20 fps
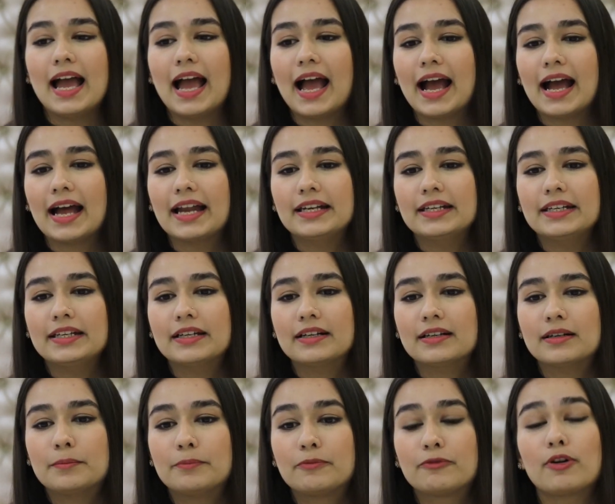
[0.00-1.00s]
And
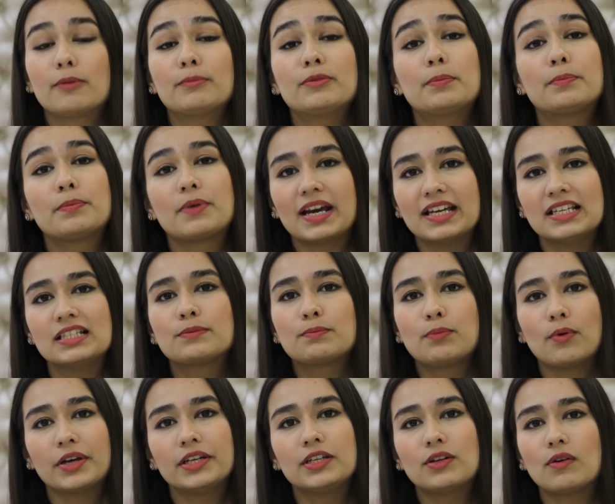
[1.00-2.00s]
from the price
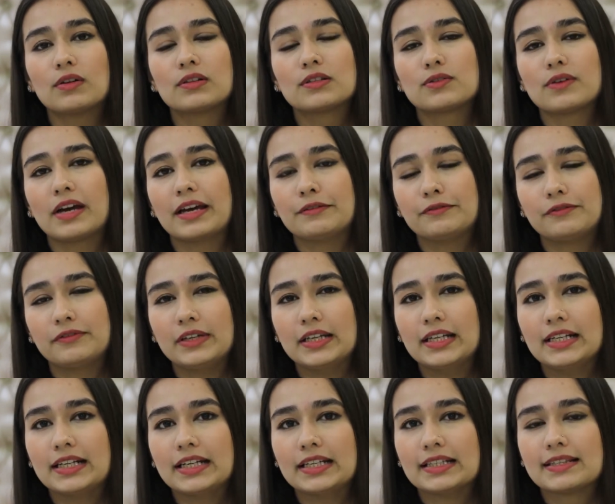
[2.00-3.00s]
point also, I
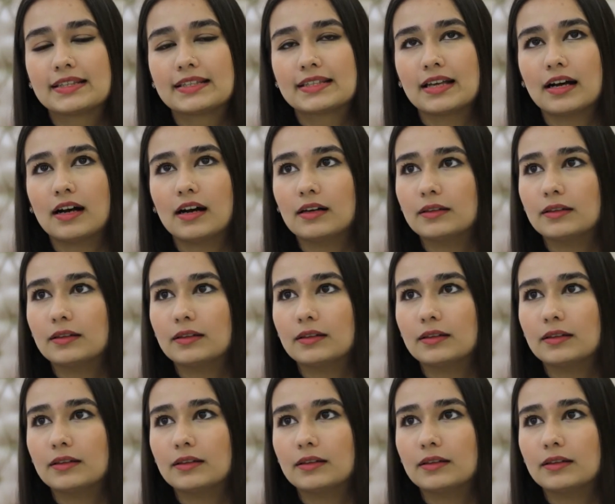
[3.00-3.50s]
feel it's